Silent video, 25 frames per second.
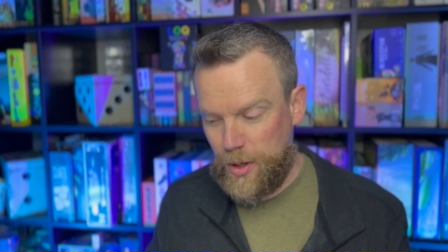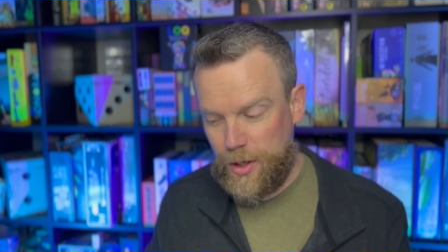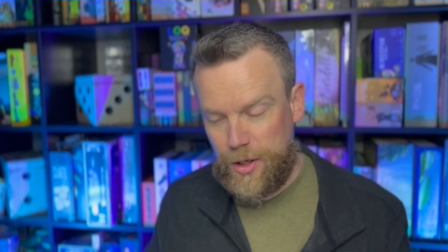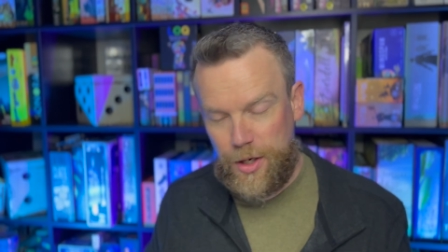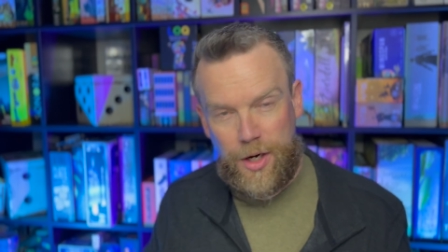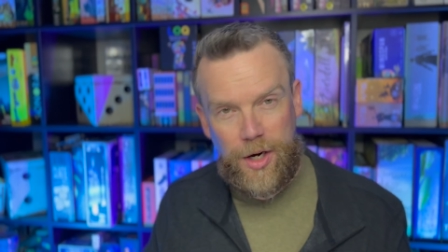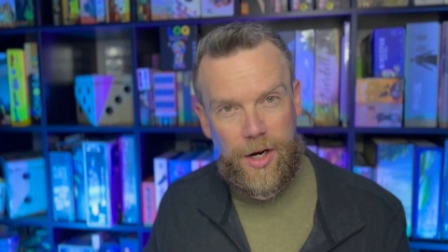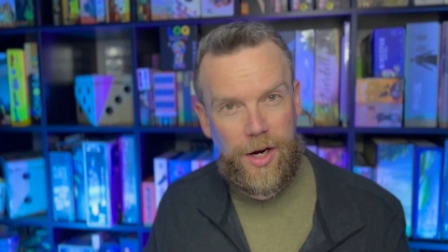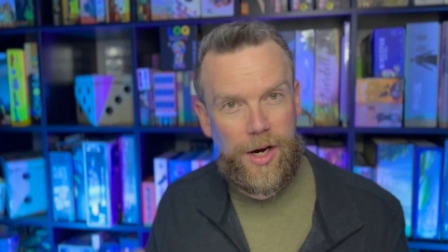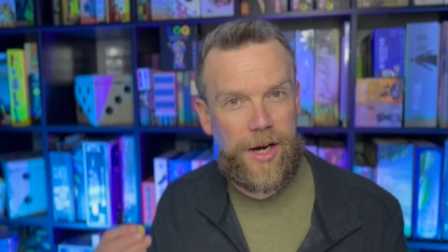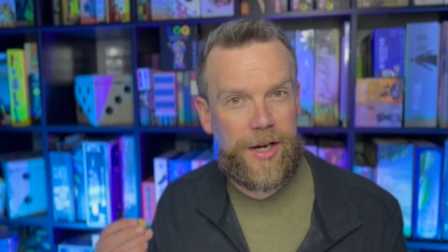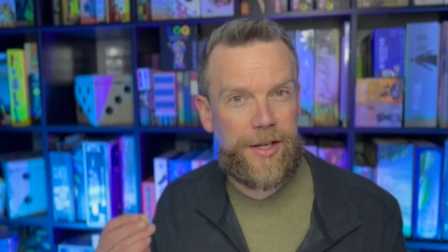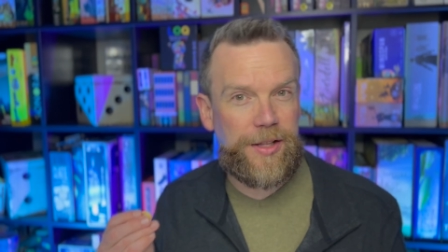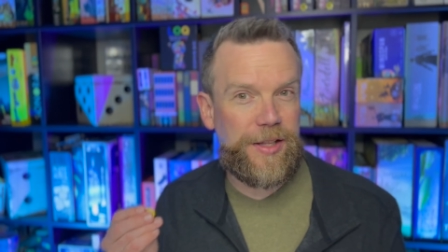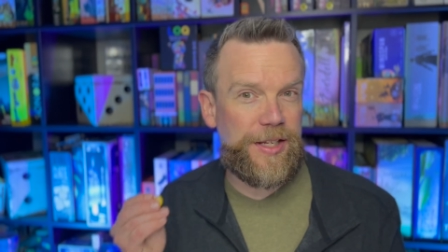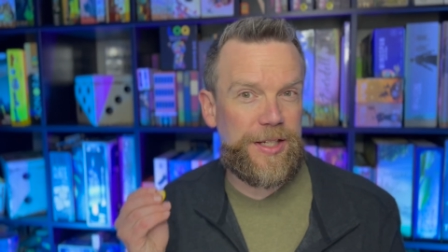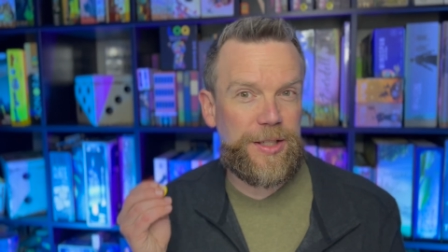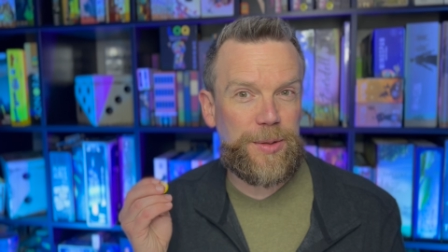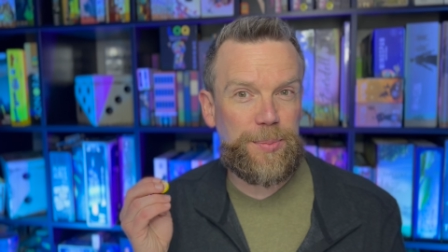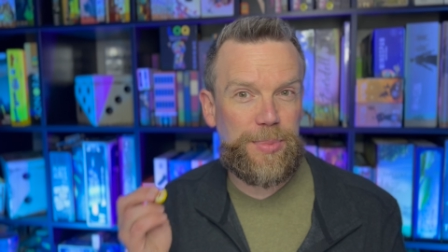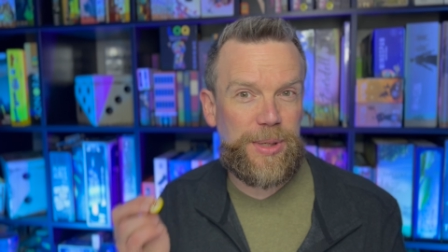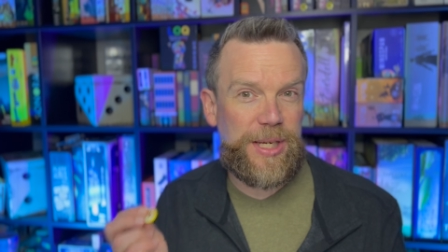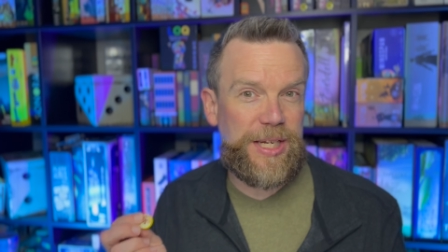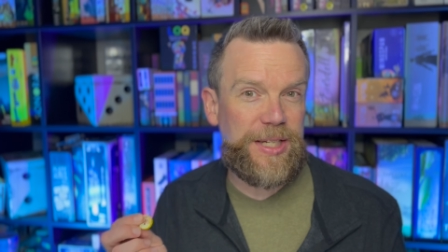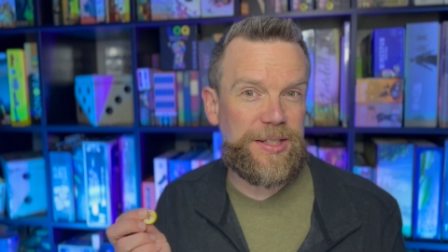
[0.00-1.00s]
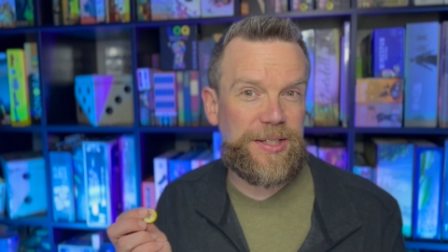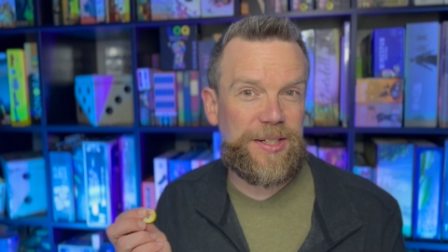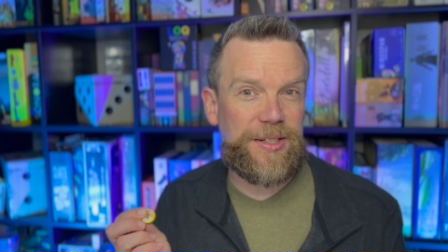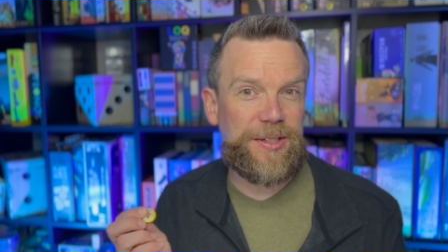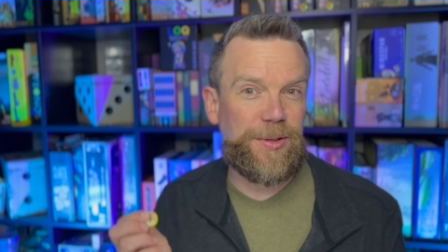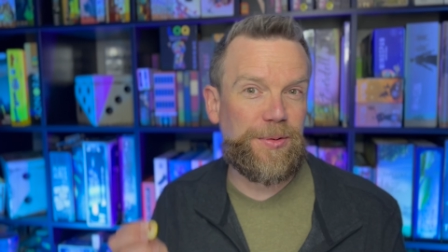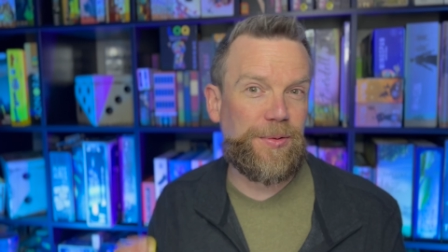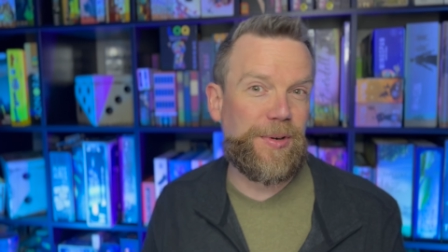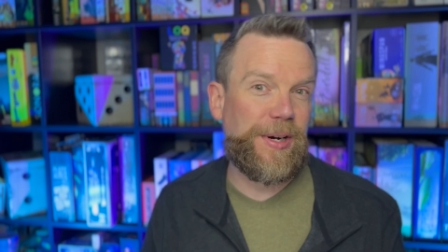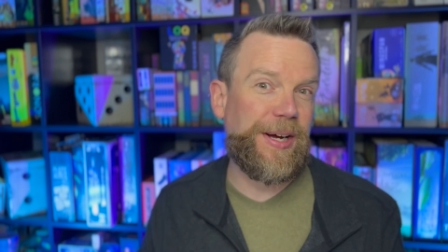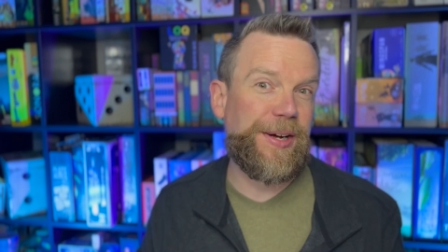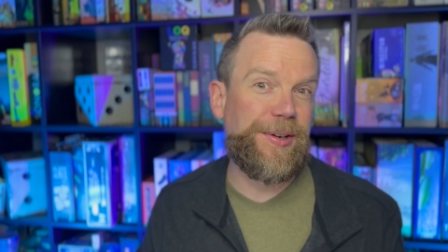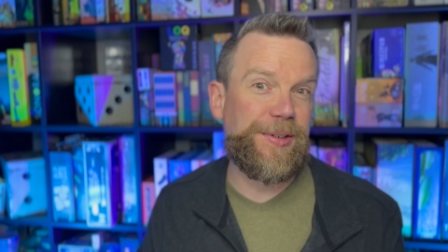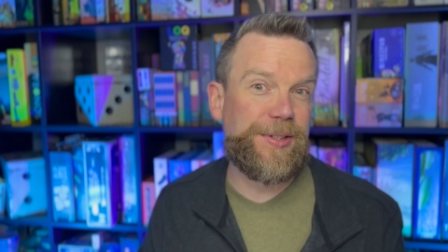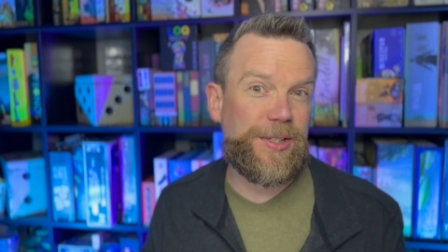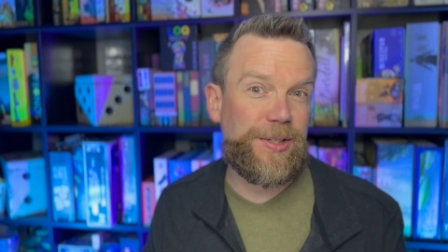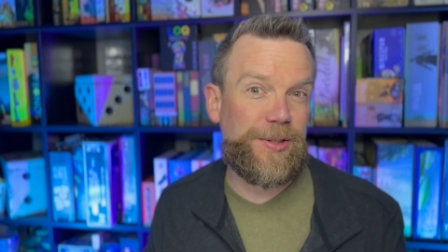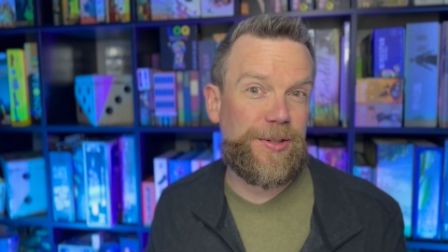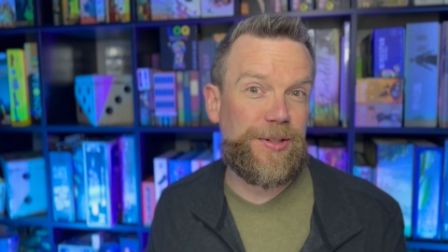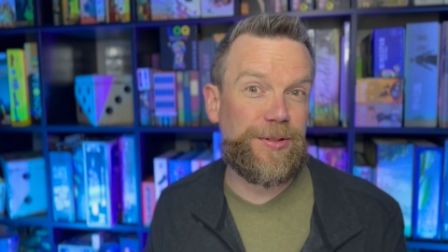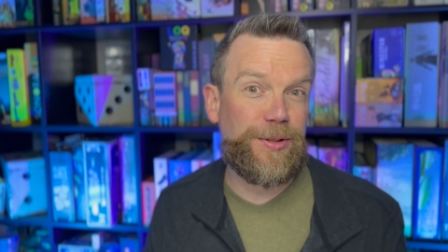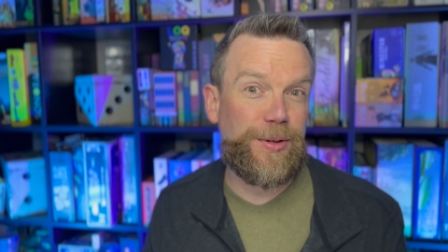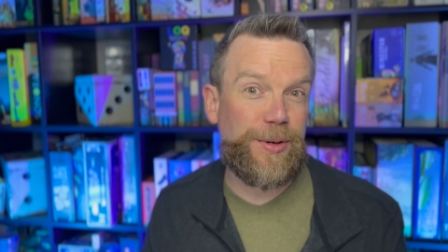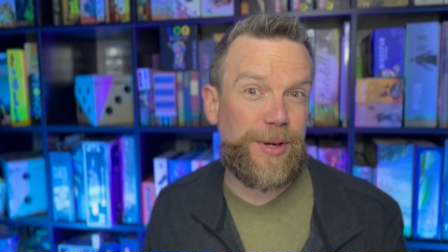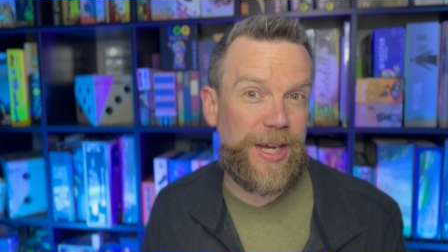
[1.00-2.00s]
knock these pieces around to
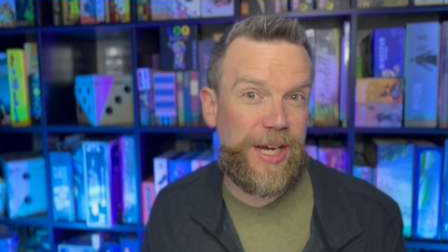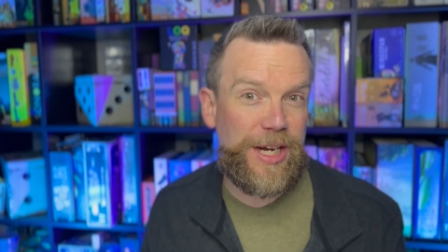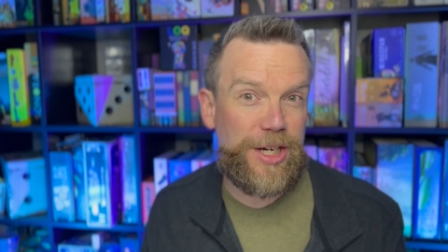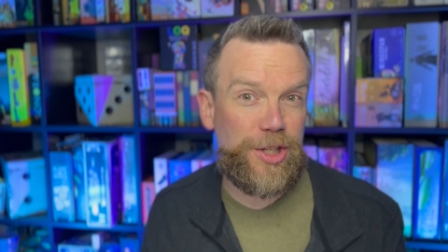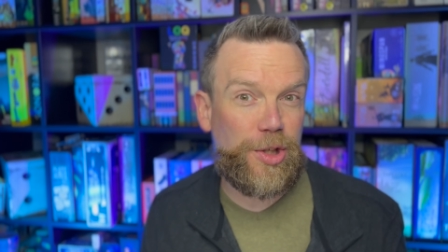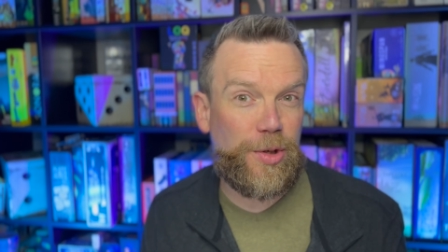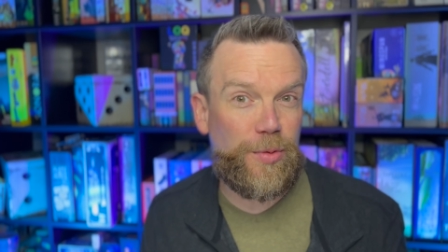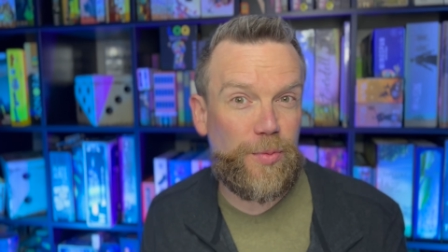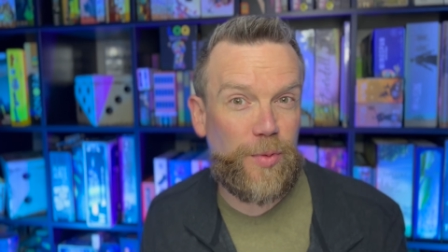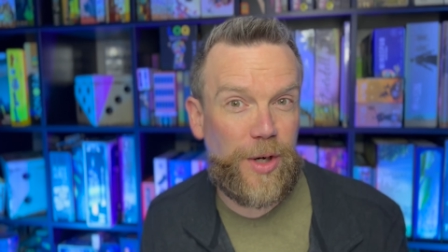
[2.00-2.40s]
the location